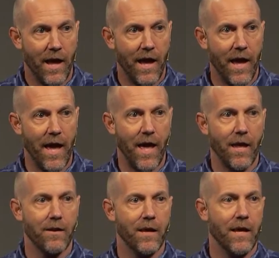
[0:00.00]

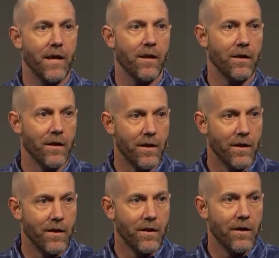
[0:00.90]
And in
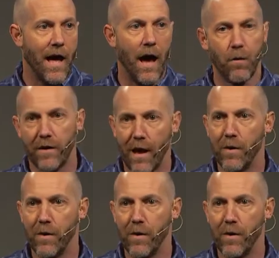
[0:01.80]
our day,